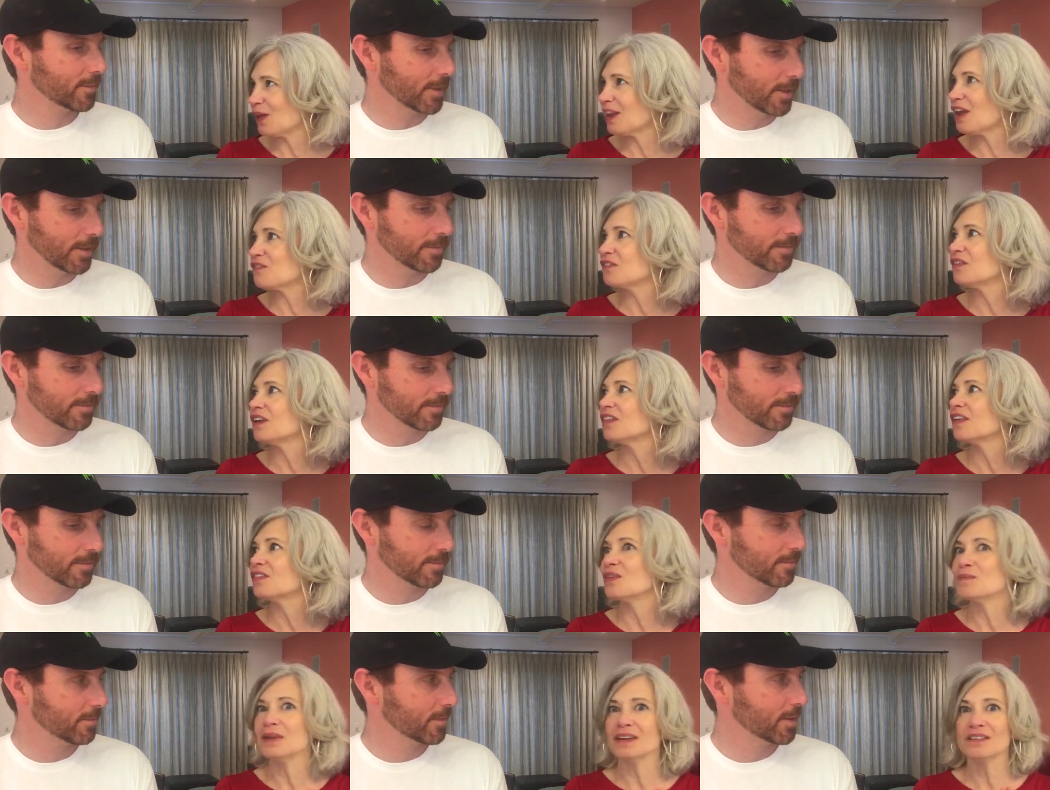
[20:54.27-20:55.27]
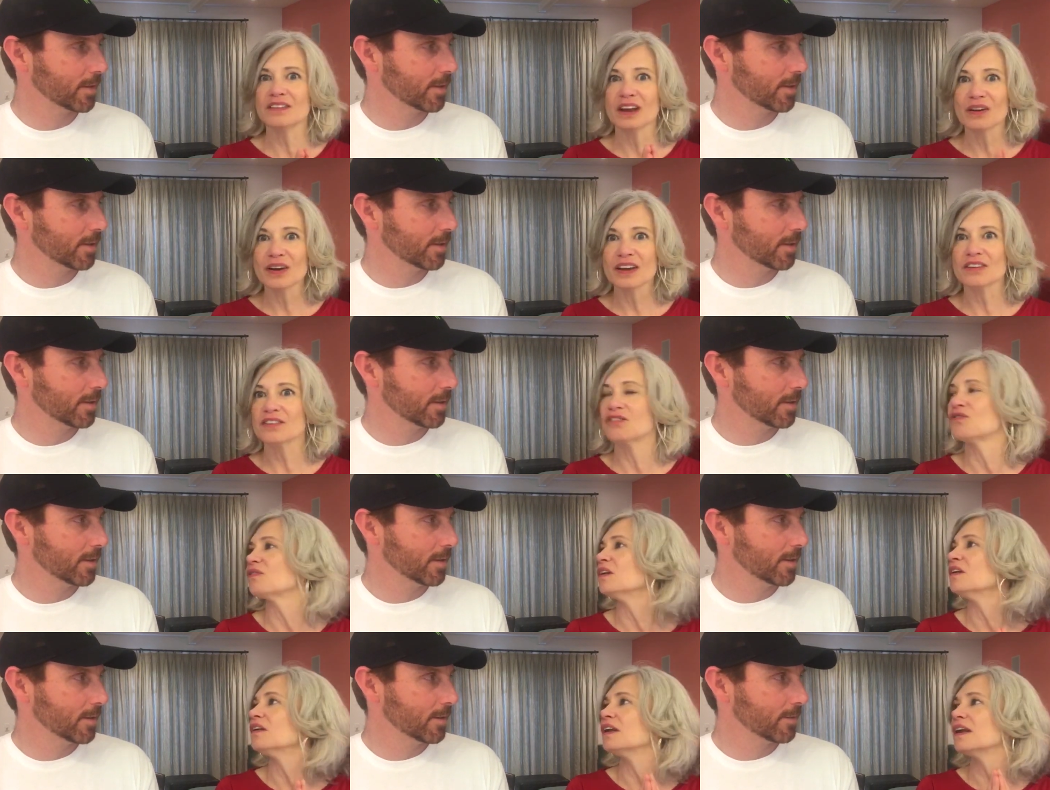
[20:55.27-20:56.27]
Speaker 1: And I feel that the meat and dairy
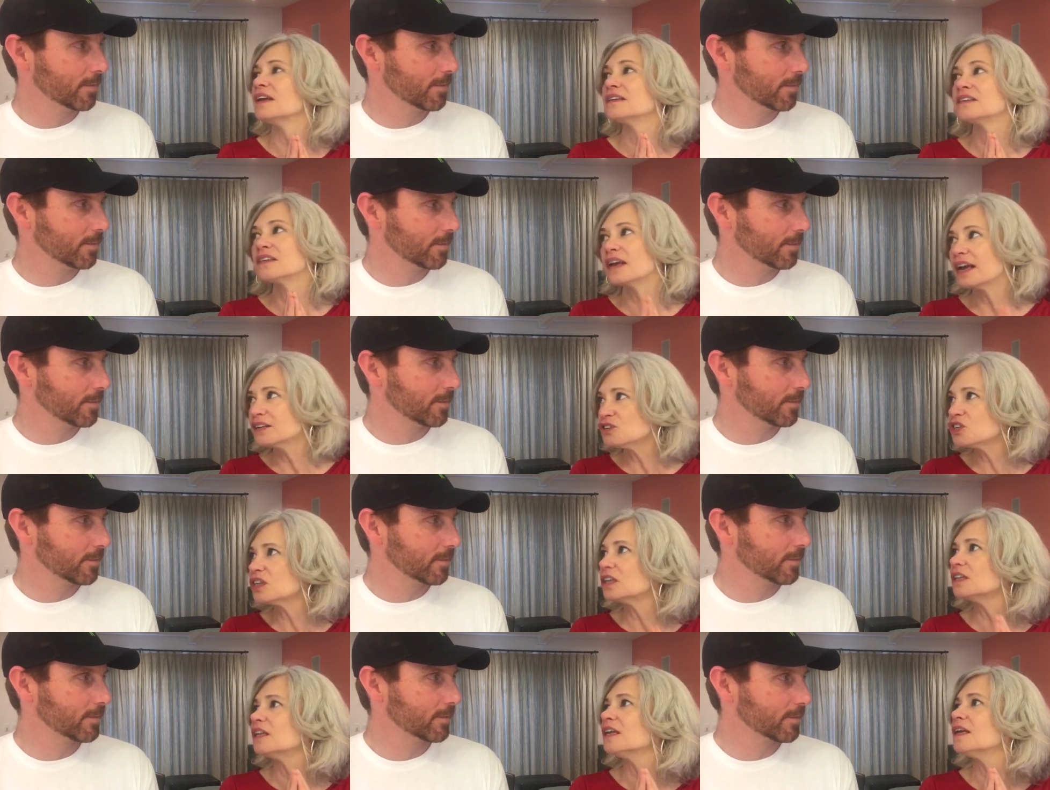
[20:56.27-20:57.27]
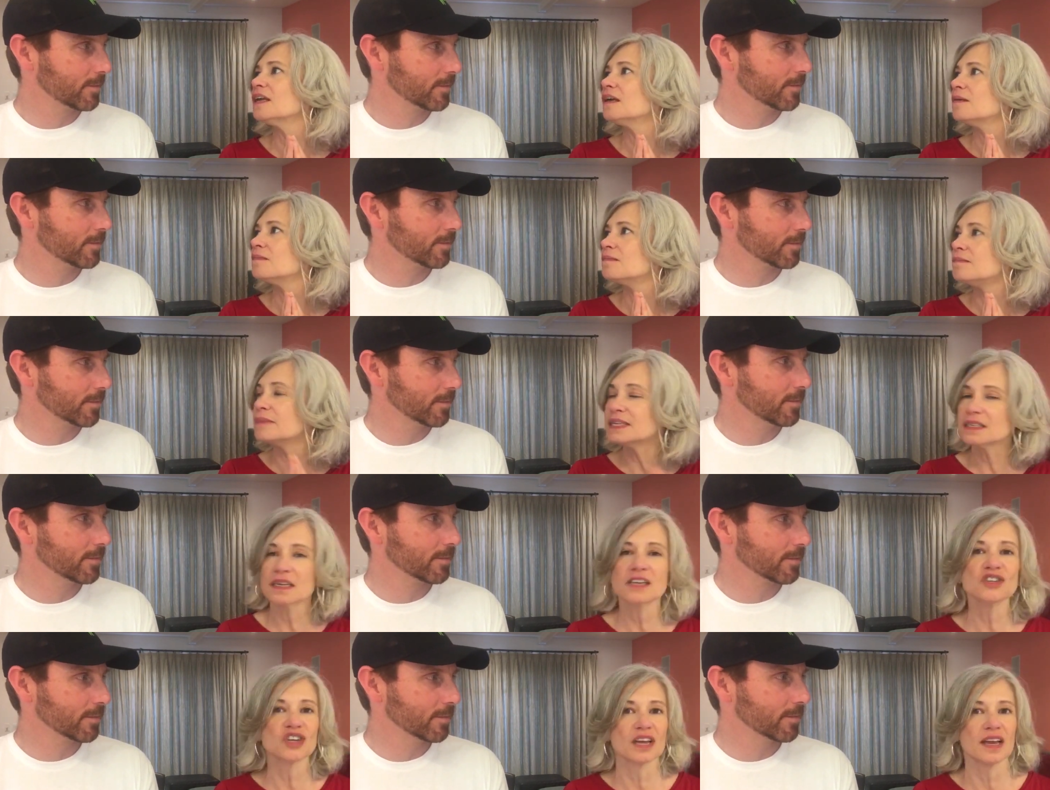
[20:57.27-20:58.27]
industry intentionally
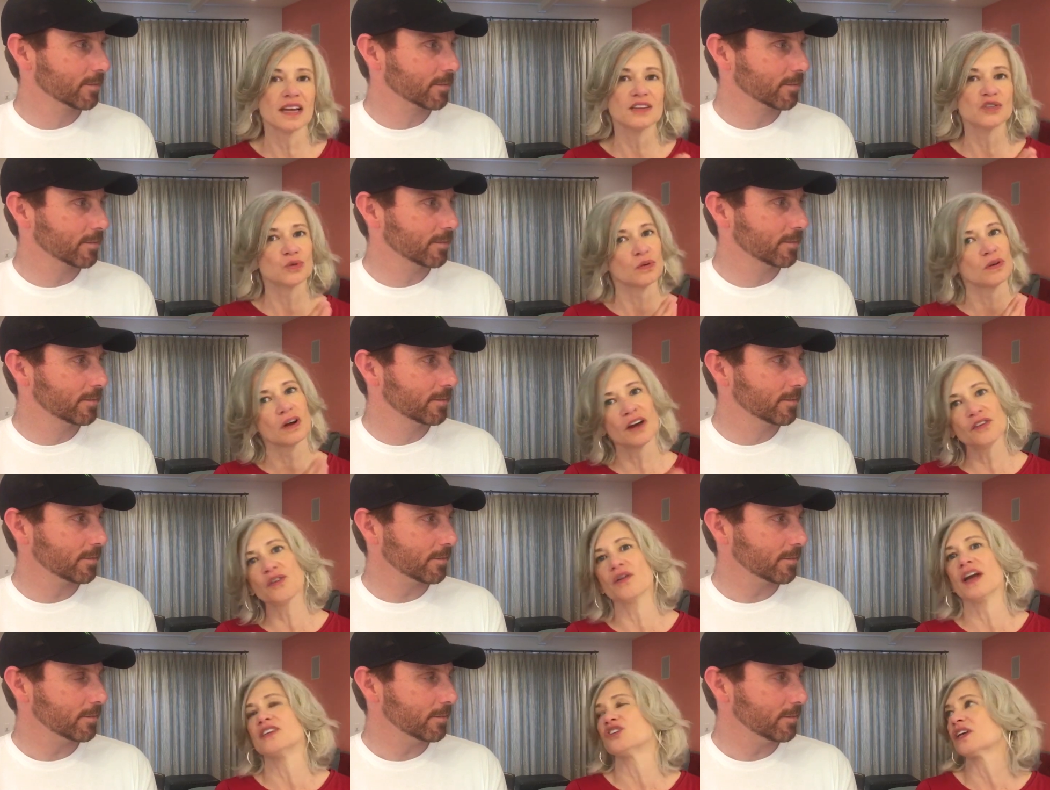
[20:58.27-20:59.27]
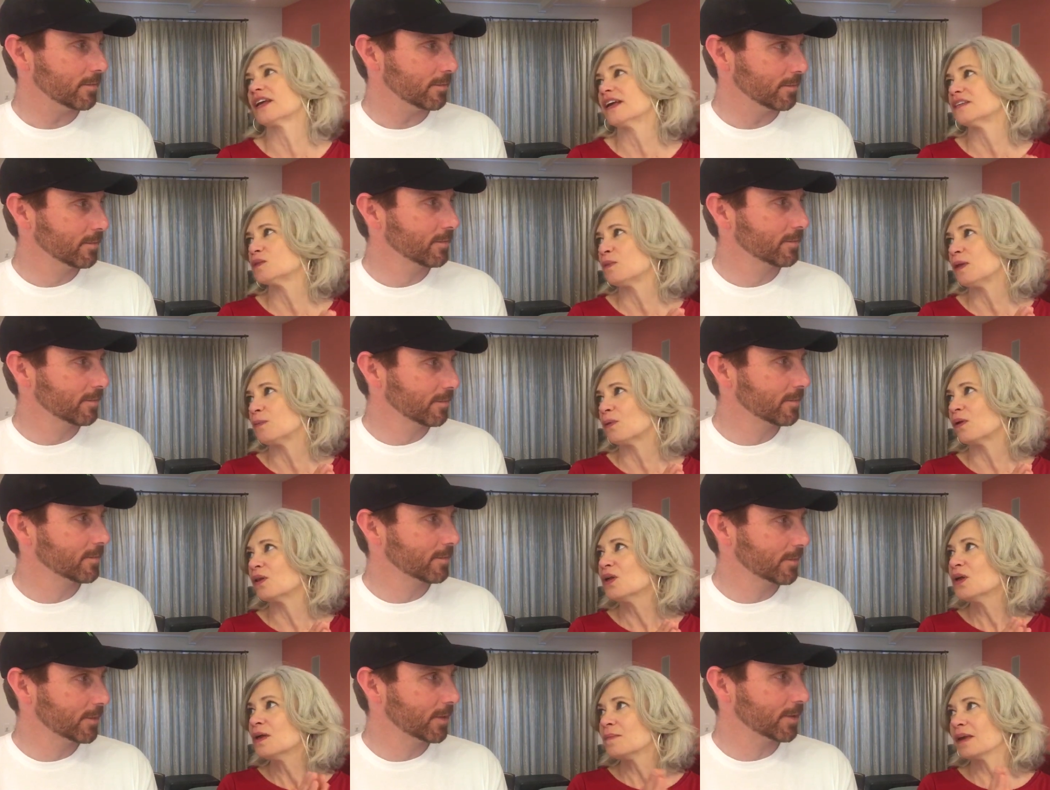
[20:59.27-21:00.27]
miseducates or undereducates people
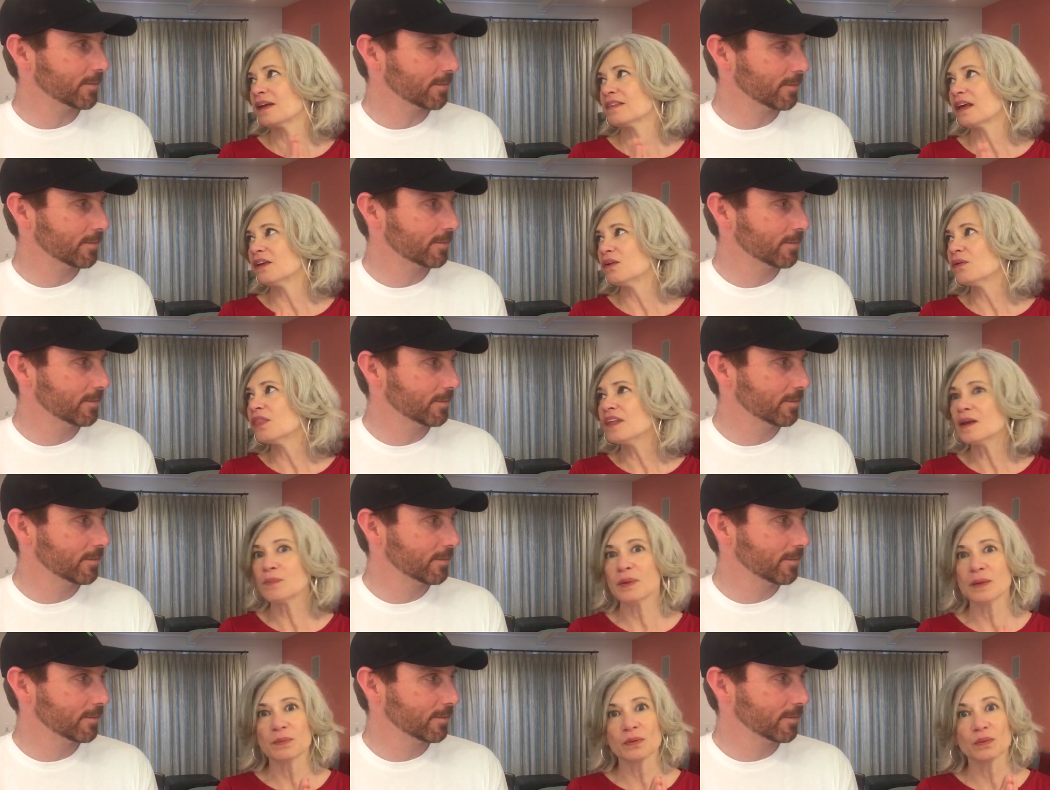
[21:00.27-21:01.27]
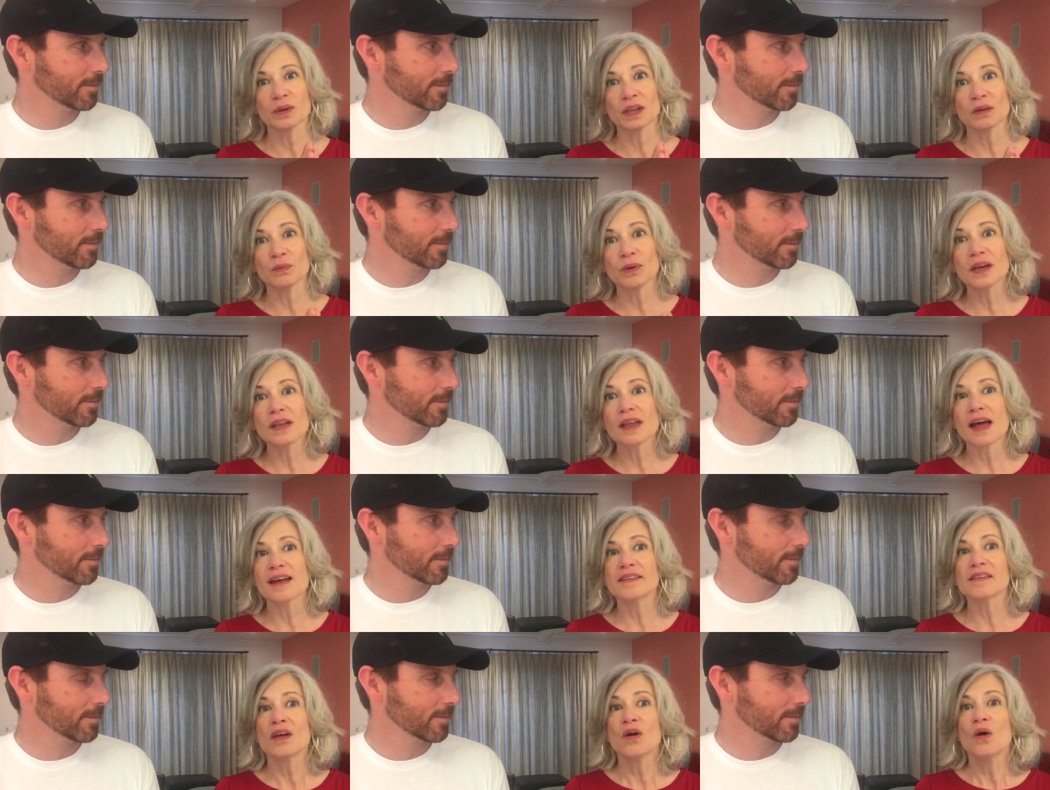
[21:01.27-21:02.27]
yeah. because I don't think people really
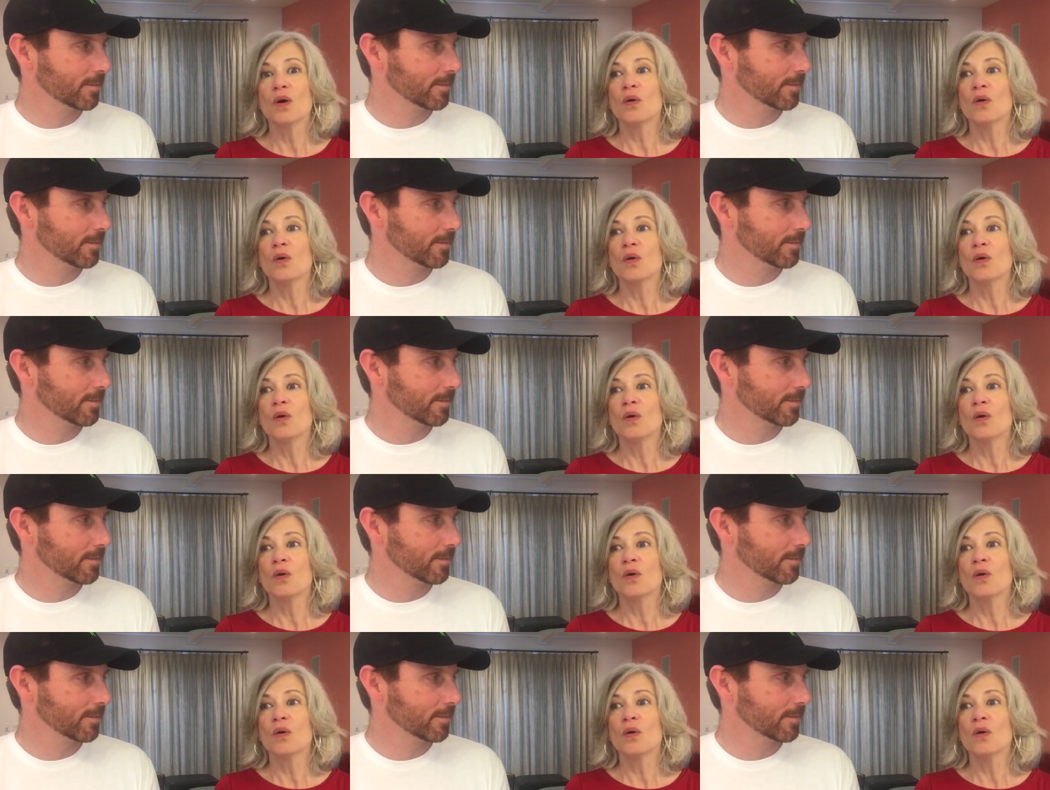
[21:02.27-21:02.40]
realize